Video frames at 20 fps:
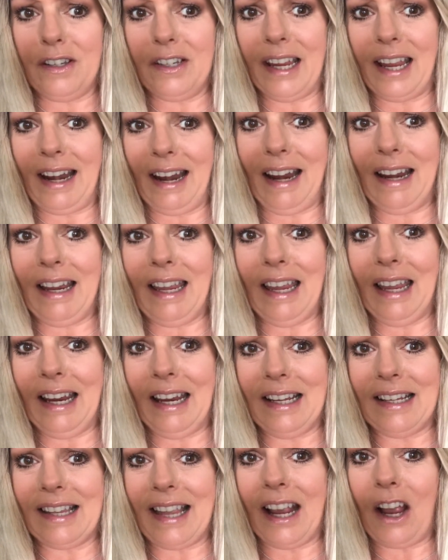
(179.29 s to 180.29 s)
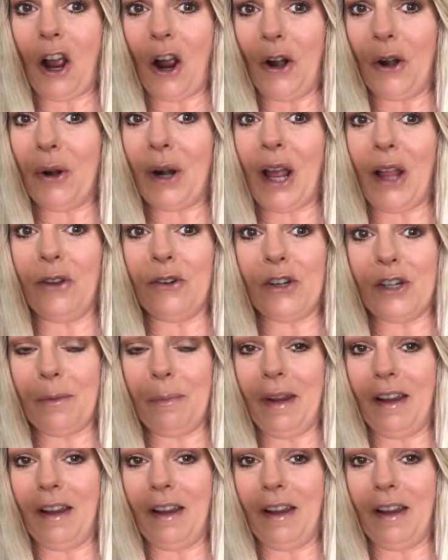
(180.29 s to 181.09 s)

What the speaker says: to Connecticut, it's like $100 shipping